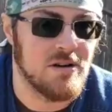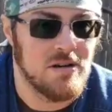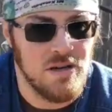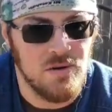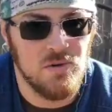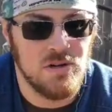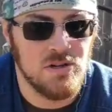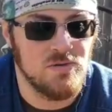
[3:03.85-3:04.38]

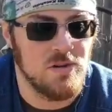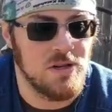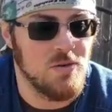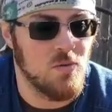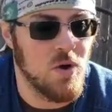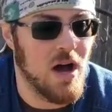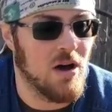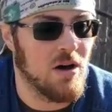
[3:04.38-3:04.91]
It works
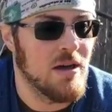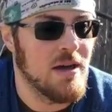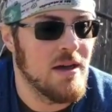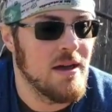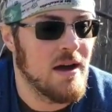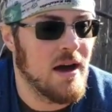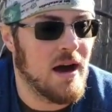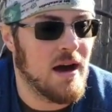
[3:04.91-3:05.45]
really well.
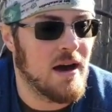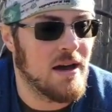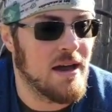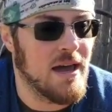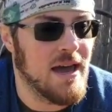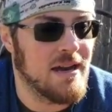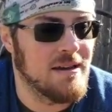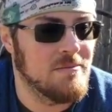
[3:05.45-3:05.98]

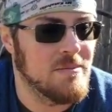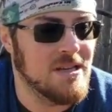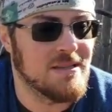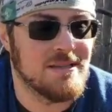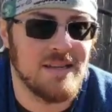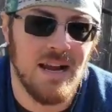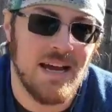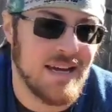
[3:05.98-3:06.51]
And it
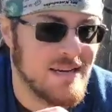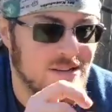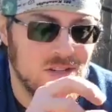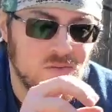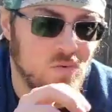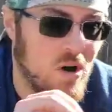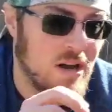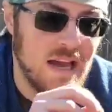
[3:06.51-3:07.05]
means that I can
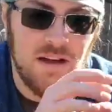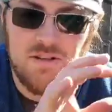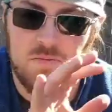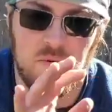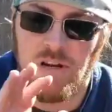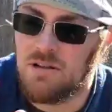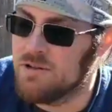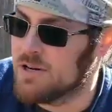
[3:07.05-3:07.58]
just walk
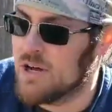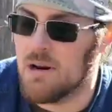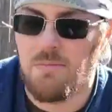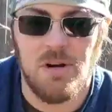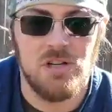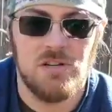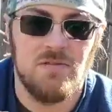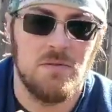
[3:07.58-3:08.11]
out, sprinkle it on
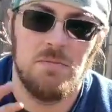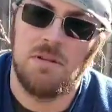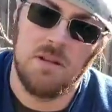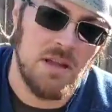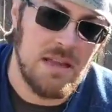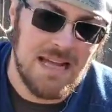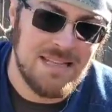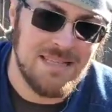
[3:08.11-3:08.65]
a bunch of them,
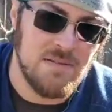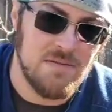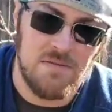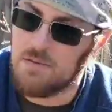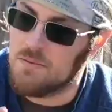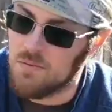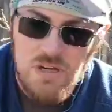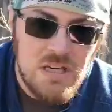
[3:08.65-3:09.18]
and then that's it
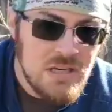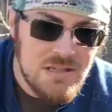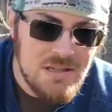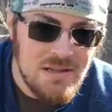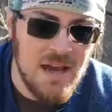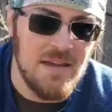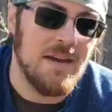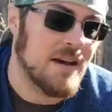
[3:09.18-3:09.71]
for
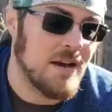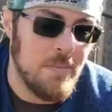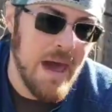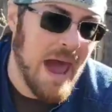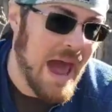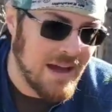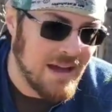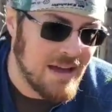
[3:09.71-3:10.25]
weeks, and then
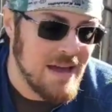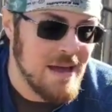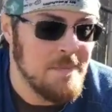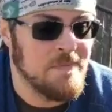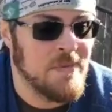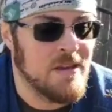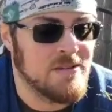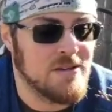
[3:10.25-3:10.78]
come back.
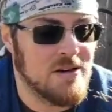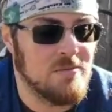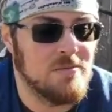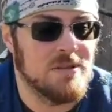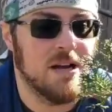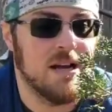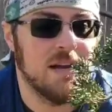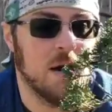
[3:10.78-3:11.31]

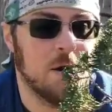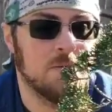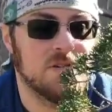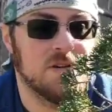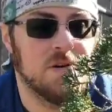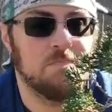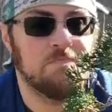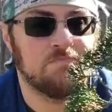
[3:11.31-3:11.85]
So, but there you go.
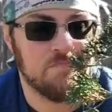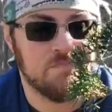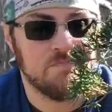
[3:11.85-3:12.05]
So